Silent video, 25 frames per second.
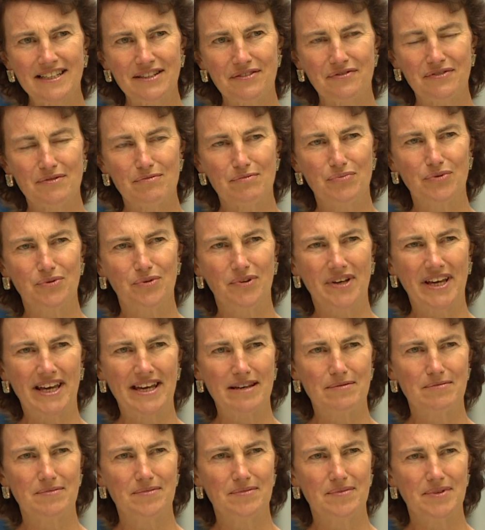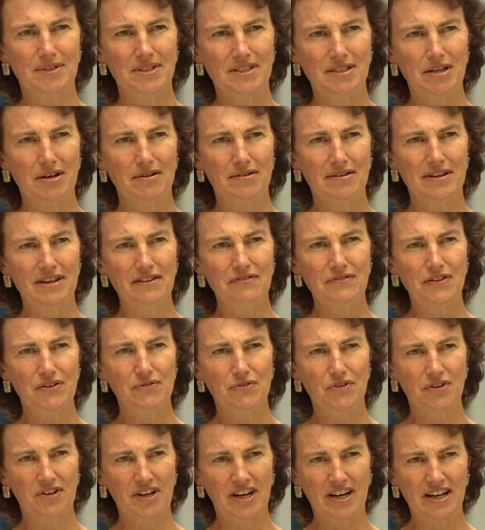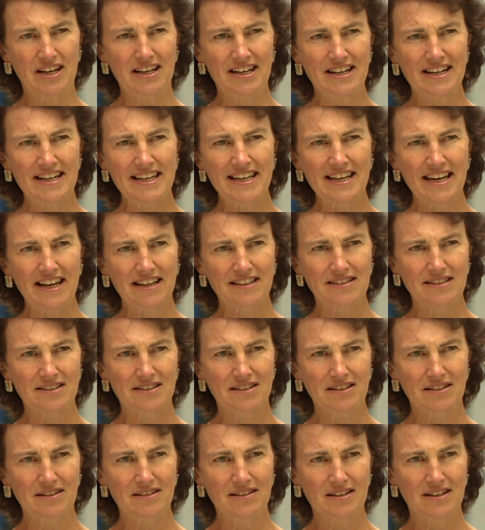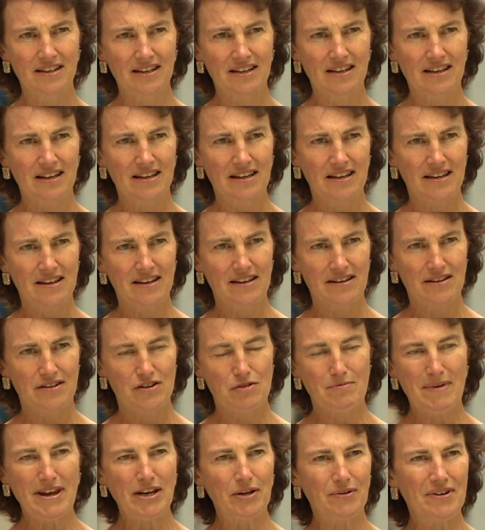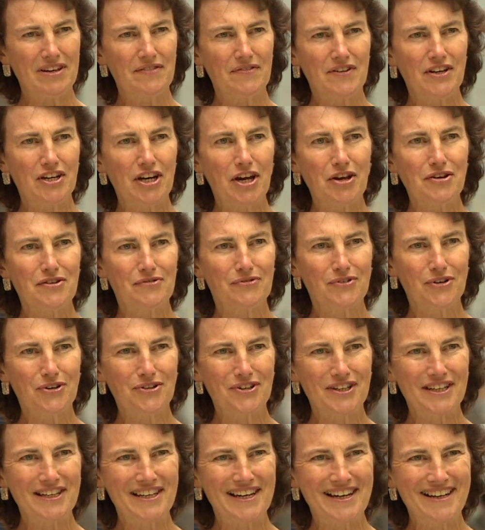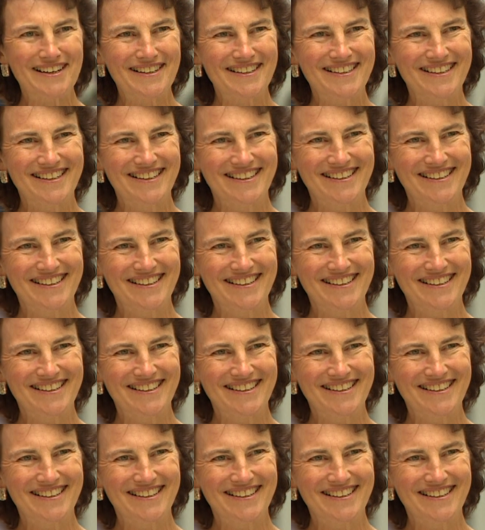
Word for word: different ballgame. So if you've got an early cancer, you may not even know you've got it yet.